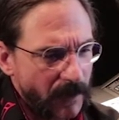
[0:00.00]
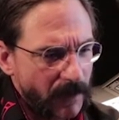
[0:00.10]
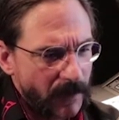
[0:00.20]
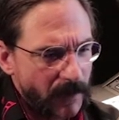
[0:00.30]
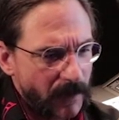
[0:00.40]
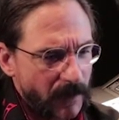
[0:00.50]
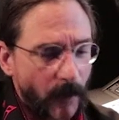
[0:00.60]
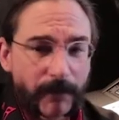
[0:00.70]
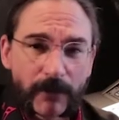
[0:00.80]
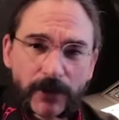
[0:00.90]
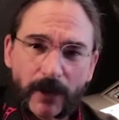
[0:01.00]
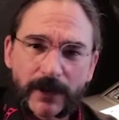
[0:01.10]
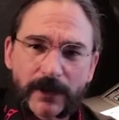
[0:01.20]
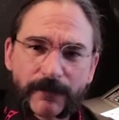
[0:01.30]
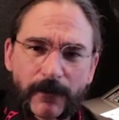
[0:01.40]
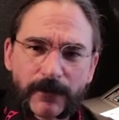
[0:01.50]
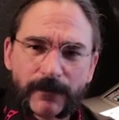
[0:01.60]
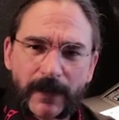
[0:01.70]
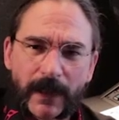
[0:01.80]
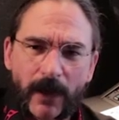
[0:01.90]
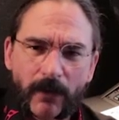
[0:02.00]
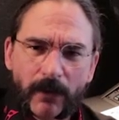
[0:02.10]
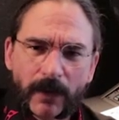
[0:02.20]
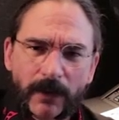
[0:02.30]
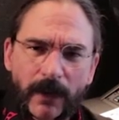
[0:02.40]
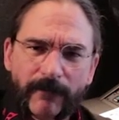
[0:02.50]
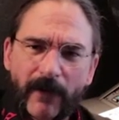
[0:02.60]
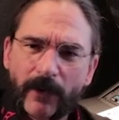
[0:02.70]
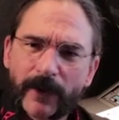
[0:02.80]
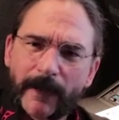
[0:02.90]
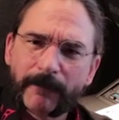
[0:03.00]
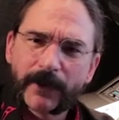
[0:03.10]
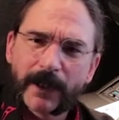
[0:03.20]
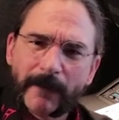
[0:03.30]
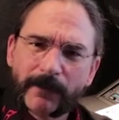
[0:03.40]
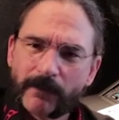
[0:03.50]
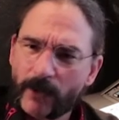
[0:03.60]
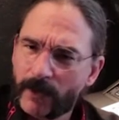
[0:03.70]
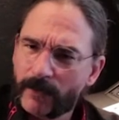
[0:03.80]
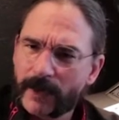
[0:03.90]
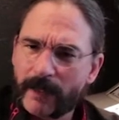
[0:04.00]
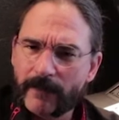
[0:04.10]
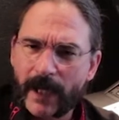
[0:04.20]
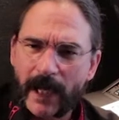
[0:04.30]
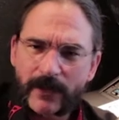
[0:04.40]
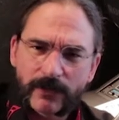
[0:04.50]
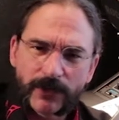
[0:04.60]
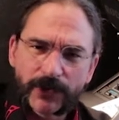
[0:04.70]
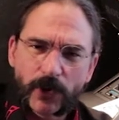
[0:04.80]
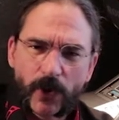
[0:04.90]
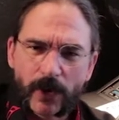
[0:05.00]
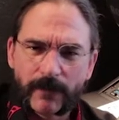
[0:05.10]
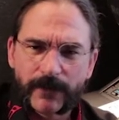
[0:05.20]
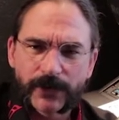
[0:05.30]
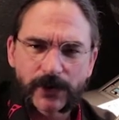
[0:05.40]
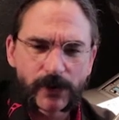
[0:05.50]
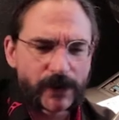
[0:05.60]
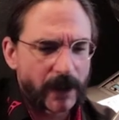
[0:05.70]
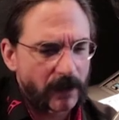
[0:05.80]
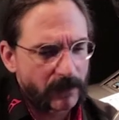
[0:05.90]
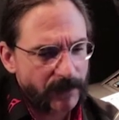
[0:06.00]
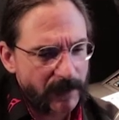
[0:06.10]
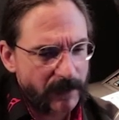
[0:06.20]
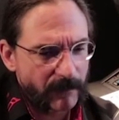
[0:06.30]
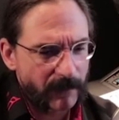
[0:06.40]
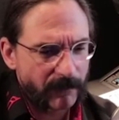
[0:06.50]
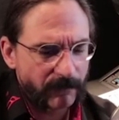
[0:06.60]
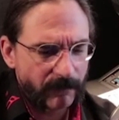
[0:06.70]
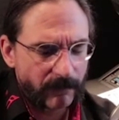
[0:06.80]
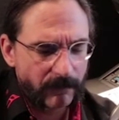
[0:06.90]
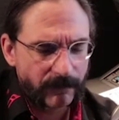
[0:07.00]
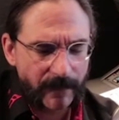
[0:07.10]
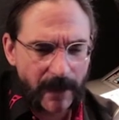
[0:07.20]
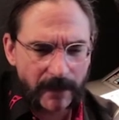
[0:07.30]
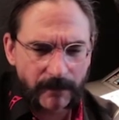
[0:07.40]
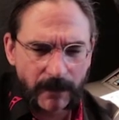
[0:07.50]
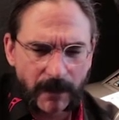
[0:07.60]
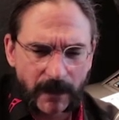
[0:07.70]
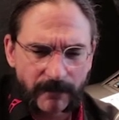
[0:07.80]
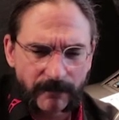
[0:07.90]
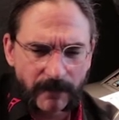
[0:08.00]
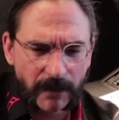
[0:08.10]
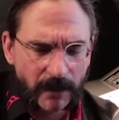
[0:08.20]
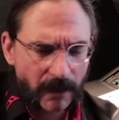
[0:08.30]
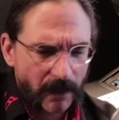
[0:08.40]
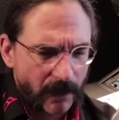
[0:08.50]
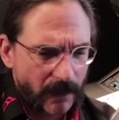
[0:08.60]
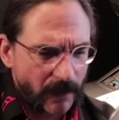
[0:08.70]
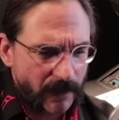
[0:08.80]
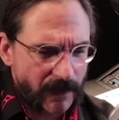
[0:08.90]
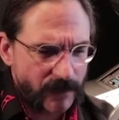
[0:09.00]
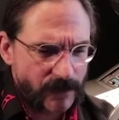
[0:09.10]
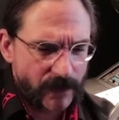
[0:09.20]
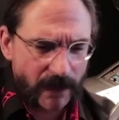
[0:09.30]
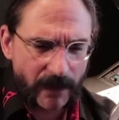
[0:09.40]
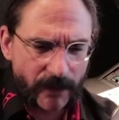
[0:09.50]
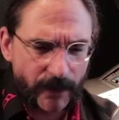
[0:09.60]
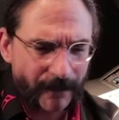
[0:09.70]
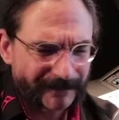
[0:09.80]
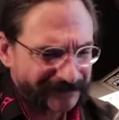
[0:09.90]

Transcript: uh, I hope you enjoyed this first video. We'll uh, follow it up with a couple more where we'll give you an actual tour of the studio. I think you might be, find that to be kind of uh, uh, interesting. I don't know.